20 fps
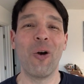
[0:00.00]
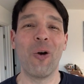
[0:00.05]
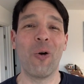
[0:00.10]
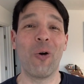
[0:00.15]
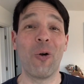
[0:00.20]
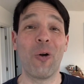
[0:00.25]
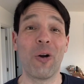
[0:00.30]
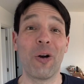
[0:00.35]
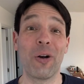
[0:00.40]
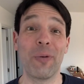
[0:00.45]

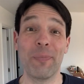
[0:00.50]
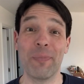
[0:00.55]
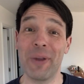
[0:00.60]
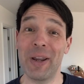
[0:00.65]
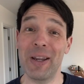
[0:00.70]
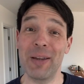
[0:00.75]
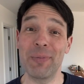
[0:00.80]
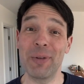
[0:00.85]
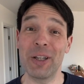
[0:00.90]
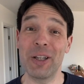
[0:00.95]
Or
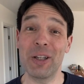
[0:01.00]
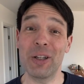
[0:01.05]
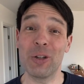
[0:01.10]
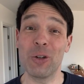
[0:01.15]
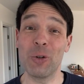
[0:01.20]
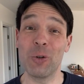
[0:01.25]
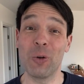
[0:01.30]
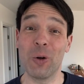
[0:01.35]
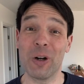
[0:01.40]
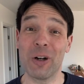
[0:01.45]
maybe
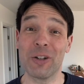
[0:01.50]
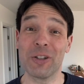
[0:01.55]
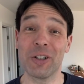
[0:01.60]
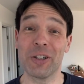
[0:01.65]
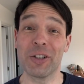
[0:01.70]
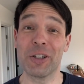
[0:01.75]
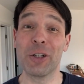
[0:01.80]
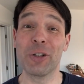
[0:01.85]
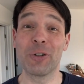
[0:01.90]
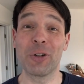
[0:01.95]
you are
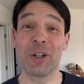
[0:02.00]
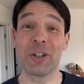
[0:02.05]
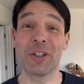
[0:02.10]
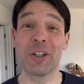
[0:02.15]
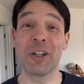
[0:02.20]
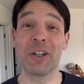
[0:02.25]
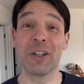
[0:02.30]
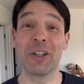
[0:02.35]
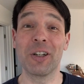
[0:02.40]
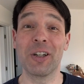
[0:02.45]
just
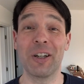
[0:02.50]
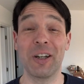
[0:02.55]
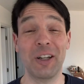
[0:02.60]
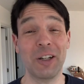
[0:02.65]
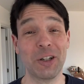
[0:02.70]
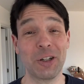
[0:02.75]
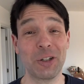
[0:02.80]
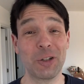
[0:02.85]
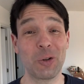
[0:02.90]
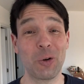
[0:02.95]
interested in,
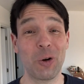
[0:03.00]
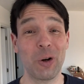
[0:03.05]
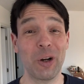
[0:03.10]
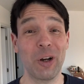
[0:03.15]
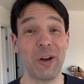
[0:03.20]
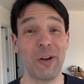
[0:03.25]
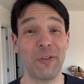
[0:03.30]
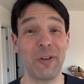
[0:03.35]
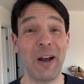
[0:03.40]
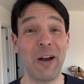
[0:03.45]
in a
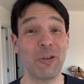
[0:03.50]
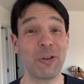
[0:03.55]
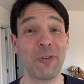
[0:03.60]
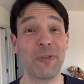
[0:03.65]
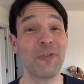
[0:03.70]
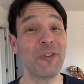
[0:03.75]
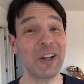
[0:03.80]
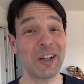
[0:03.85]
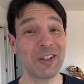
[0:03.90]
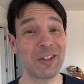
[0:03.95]
story of how to
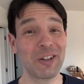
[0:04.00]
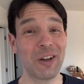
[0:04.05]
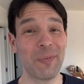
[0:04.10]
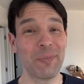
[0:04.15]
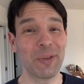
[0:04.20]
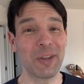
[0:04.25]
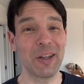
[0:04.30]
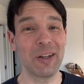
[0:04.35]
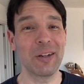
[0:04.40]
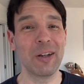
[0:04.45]
fix
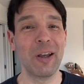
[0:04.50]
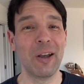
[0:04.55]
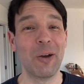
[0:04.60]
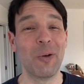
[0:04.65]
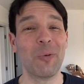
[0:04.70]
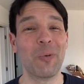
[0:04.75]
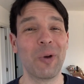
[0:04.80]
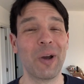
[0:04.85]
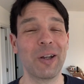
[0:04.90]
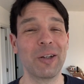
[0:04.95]
something
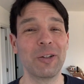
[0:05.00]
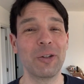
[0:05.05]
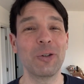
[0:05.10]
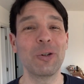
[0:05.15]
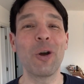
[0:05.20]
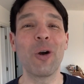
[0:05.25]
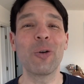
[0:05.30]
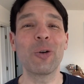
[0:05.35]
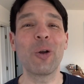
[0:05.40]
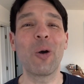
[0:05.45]
when you
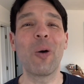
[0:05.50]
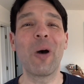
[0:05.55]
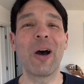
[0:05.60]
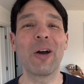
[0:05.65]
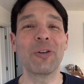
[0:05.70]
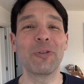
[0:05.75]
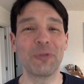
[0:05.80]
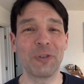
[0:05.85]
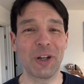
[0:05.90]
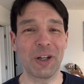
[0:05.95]
don't know
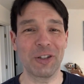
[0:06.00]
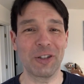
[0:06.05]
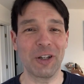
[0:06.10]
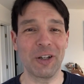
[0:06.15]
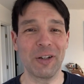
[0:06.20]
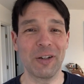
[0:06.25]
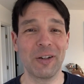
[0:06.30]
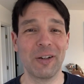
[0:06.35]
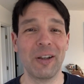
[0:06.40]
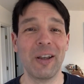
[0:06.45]
how to fix
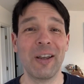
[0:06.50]
it.